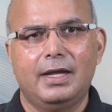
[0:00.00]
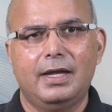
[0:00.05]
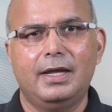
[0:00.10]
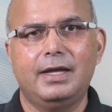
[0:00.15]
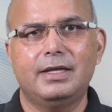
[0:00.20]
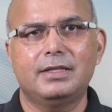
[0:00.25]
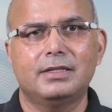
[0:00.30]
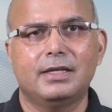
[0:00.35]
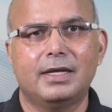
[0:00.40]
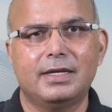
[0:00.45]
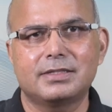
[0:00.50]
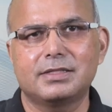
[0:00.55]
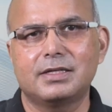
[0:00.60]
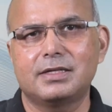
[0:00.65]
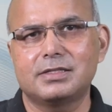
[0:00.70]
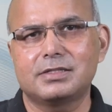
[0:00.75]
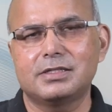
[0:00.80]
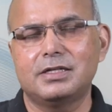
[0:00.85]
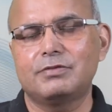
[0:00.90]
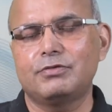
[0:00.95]
And as
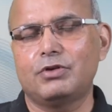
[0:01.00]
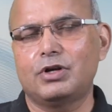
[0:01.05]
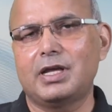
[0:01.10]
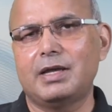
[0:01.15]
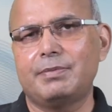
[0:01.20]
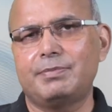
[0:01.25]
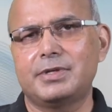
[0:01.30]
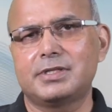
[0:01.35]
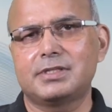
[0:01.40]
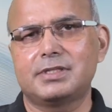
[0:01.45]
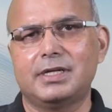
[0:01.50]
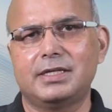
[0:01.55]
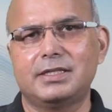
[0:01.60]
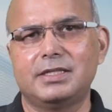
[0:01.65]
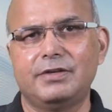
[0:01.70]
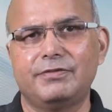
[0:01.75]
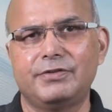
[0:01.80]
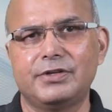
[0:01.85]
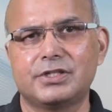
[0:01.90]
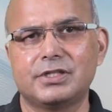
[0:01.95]
a result, what happens that
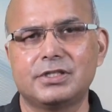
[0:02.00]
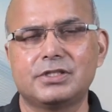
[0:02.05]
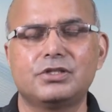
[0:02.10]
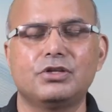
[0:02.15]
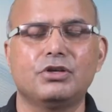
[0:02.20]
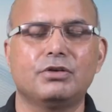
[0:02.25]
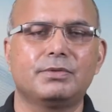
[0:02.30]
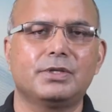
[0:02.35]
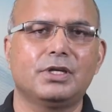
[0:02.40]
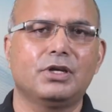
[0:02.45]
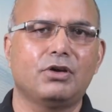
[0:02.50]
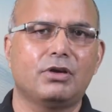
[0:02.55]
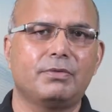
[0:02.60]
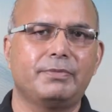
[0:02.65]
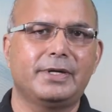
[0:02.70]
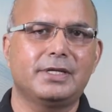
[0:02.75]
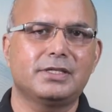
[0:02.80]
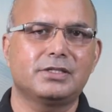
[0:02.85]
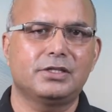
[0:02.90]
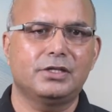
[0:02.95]
the efficiency of the
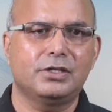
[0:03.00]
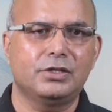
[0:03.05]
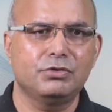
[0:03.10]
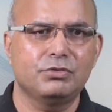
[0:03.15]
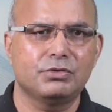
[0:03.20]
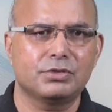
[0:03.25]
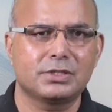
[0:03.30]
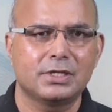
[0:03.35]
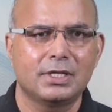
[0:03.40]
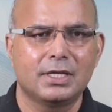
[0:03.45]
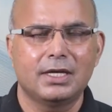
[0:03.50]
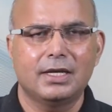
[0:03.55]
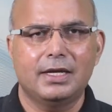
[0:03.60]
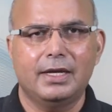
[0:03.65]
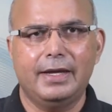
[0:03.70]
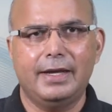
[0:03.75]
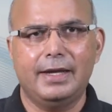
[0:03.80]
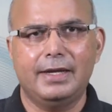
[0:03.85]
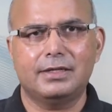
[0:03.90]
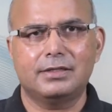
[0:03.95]
government is reduced,
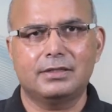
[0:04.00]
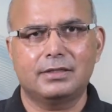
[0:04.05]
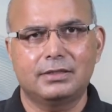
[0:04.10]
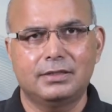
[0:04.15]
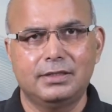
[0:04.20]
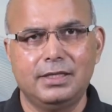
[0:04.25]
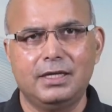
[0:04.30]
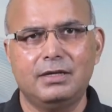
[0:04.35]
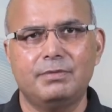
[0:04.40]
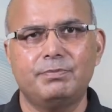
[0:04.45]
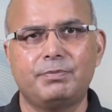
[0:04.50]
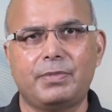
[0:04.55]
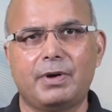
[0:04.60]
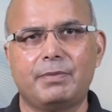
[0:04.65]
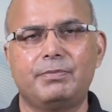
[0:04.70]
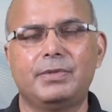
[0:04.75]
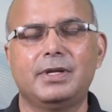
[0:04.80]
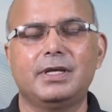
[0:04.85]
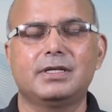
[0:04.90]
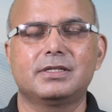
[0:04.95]
and then
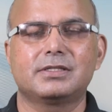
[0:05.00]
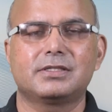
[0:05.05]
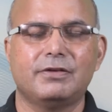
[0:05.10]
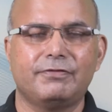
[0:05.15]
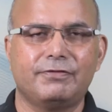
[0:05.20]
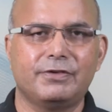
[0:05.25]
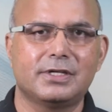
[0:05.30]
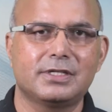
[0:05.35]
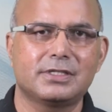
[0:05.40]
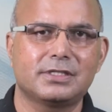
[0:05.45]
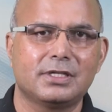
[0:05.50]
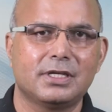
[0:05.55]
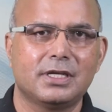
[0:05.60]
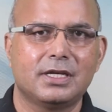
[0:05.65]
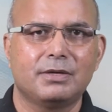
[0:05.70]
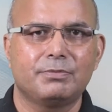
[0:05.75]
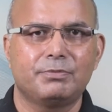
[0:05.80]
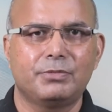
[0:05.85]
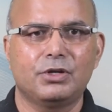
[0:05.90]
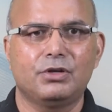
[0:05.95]
public suffers
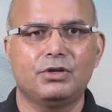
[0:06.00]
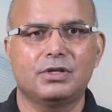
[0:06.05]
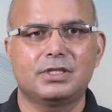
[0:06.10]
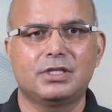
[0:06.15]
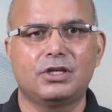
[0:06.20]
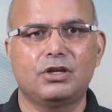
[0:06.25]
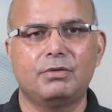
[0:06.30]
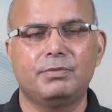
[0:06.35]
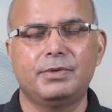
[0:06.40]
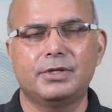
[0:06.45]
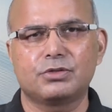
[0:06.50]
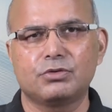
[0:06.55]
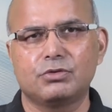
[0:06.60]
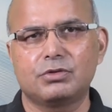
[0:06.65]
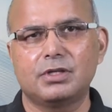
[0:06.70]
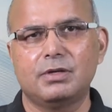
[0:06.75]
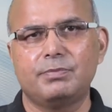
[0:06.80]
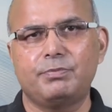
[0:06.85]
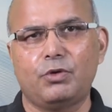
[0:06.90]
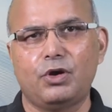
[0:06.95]
because there will be
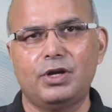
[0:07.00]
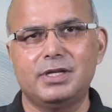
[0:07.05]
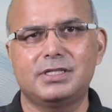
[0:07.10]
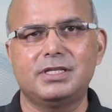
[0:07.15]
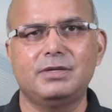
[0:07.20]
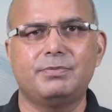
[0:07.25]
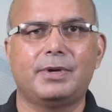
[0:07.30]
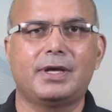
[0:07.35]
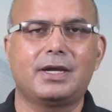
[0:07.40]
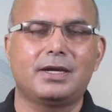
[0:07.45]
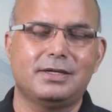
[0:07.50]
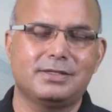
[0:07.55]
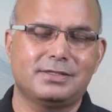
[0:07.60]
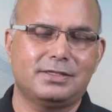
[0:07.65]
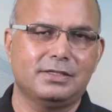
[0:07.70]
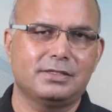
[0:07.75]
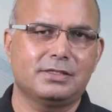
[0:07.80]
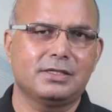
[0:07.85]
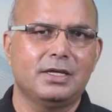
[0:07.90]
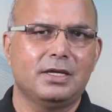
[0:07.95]
total policy
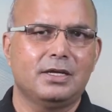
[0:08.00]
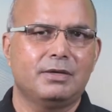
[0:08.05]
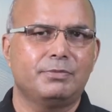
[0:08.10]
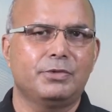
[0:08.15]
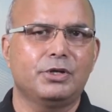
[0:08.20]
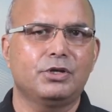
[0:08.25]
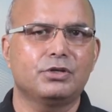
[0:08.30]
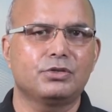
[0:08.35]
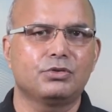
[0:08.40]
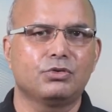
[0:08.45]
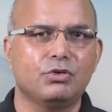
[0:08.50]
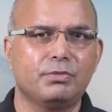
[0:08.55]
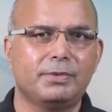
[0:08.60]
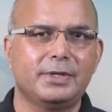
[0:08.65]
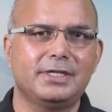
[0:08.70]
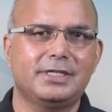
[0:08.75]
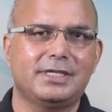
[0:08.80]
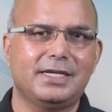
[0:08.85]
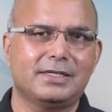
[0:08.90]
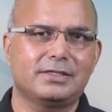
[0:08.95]
paralysis because
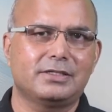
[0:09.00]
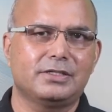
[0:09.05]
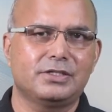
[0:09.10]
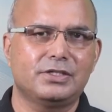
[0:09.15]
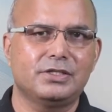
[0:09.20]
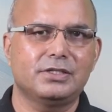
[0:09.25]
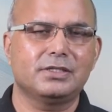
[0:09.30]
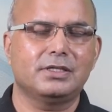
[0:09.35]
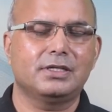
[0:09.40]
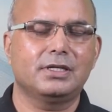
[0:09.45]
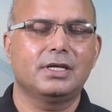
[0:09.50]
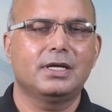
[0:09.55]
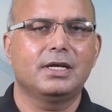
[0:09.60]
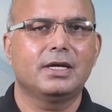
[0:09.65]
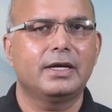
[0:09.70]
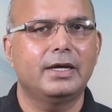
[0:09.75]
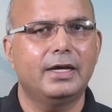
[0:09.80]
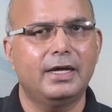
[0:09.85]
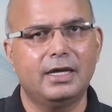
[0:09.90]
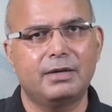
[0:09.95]
nobody takes decision
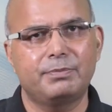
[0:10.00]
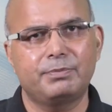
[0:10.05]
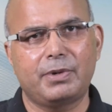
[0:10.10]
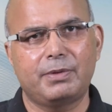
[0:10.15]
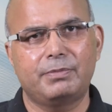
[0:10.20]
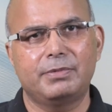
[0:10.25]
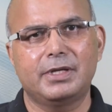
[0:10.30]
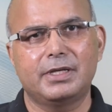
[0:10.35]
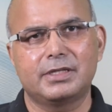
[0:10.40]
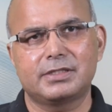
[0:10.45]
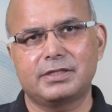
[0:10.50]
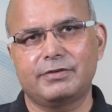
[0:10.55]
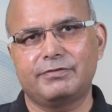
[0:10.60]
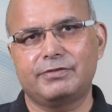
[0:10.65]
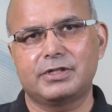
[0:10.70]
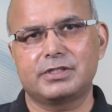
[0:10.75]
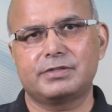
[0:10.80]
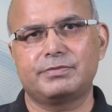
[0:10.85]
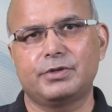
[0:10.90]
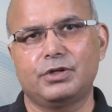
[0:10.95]
and public
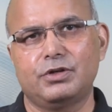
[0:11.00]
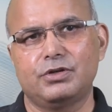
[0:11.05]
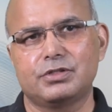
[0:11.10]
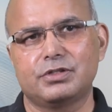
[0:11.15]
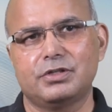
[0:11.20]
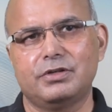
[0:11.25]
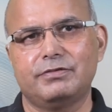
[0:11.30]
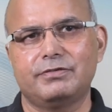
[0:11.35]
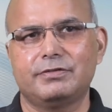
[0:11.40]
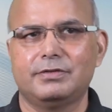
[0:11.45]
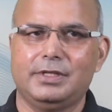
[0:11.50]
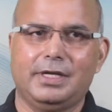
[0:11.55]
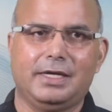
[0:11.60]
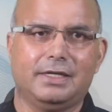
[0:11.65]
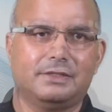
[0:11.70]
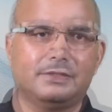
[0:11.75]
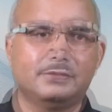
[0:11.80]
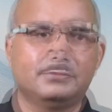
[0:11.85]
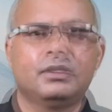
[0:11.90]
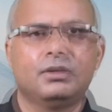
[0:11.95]
suffers because of
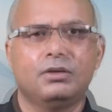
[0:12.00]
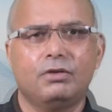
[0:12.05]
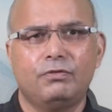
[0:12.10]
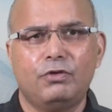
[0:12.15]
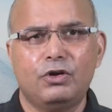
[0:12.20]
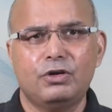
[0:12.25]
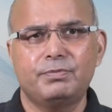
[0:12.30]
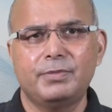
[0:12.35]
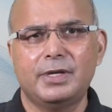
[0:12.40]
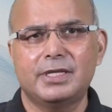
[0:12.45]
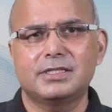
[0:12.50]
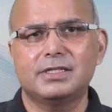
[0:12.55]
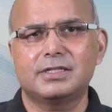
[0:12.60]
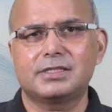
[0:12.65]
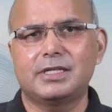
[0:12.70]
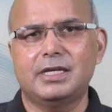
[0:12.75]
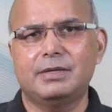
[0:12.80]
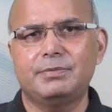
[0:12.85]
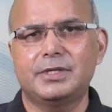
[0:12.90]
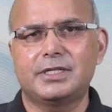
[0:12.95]
that. Now, what
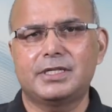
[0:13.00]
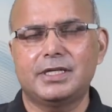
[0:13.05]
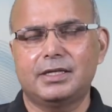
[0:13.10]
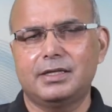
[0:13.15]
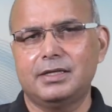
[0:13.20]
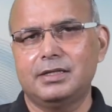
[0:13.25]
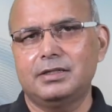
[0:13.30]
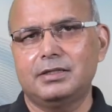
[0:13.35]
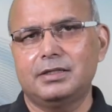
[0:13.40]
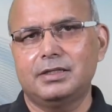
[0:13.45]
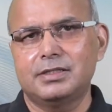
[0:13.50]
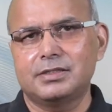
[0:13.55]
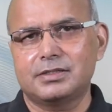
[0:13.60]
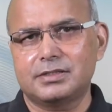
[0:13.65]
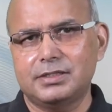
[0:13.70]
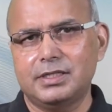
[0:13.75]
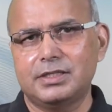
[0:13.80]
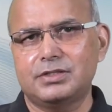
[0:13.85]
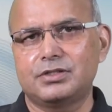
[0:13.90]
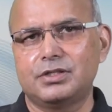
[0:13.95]
measures can be taken in
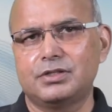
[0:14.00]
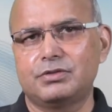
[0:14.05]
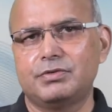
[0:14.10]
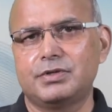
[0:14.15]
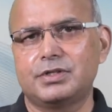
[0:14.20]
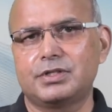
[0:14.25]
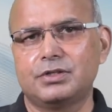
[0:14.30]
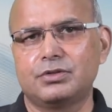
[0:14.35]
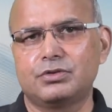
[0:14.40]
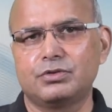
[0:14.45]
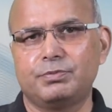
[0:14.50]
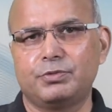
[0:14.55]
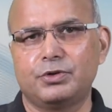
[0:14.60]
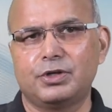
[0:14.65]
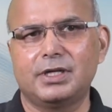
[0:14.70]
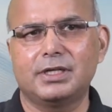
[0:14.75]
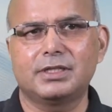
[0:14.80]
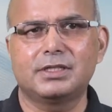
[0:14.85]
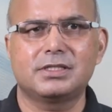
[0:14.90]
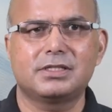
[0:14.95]
such situation to
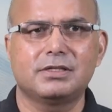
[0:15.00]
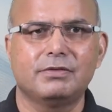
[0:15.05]
protect the